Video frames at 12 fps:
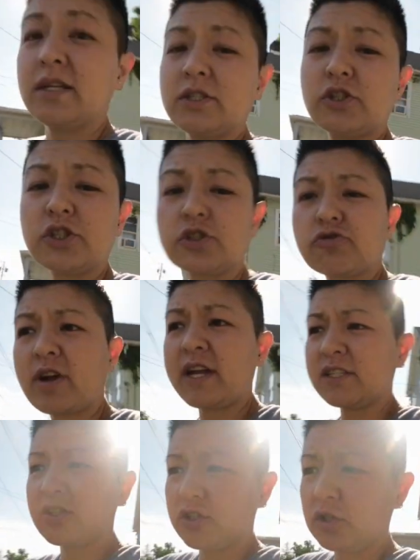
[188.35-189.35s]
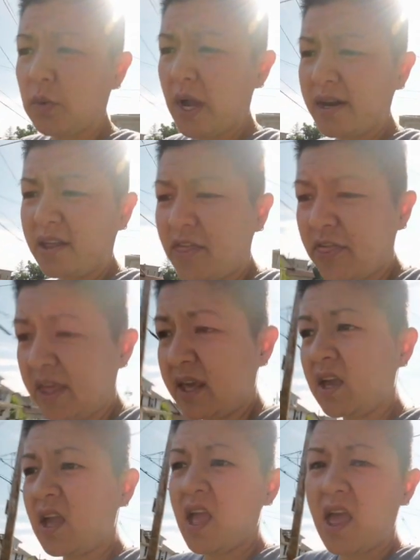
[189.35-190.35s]
just trying to do
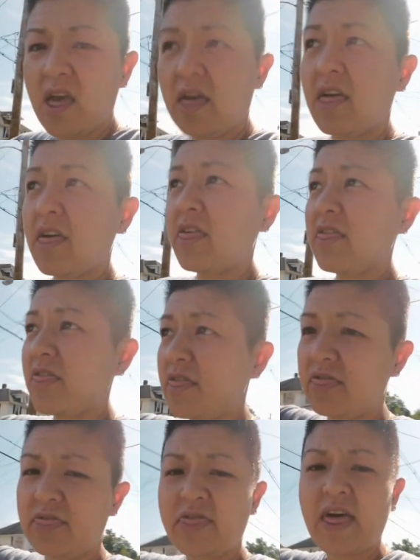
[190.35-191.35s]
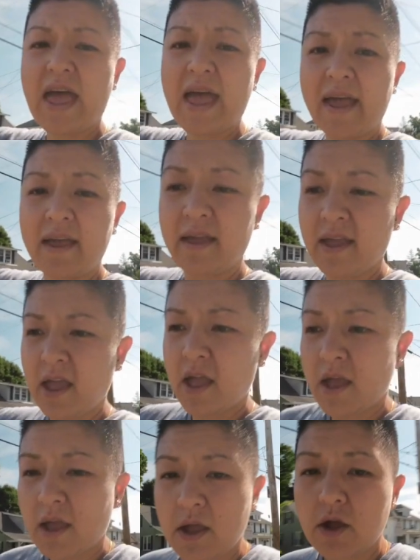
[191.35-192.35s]
anything that
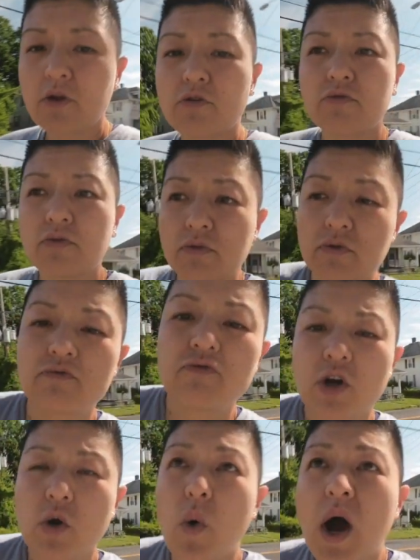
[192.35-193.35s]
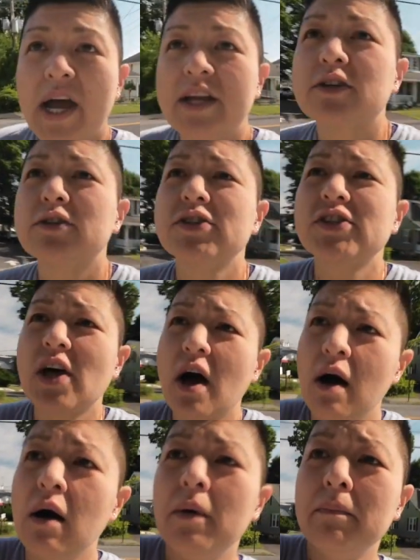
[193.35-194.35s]
requires
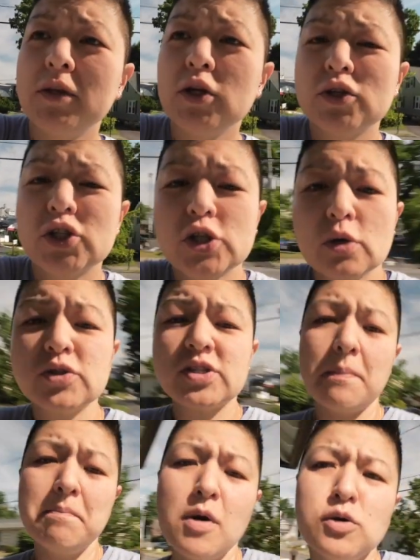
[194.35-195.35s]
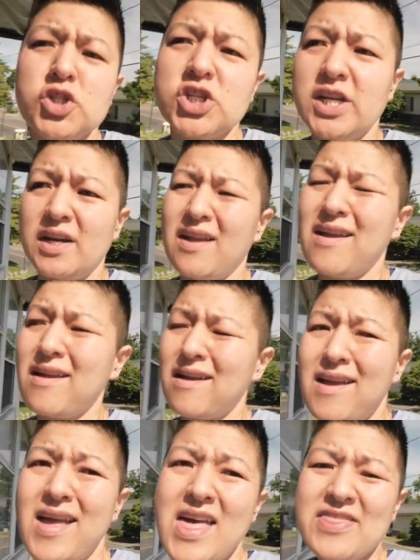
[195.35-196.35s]
you to show some motion,
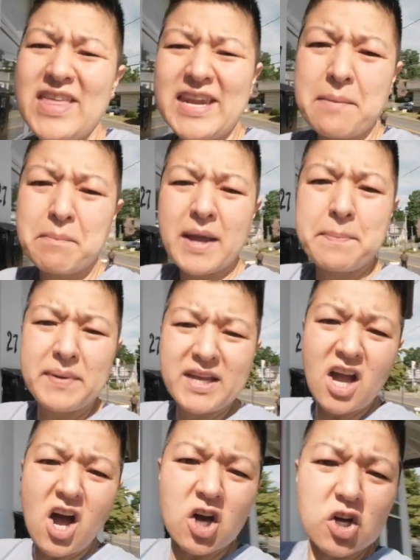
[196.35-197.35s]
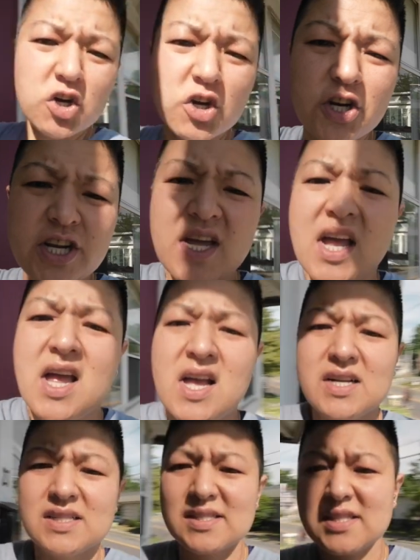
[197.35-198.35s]
then it might be a good
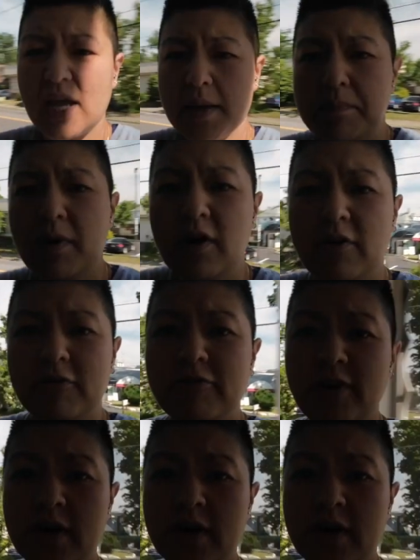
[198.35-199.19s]
type of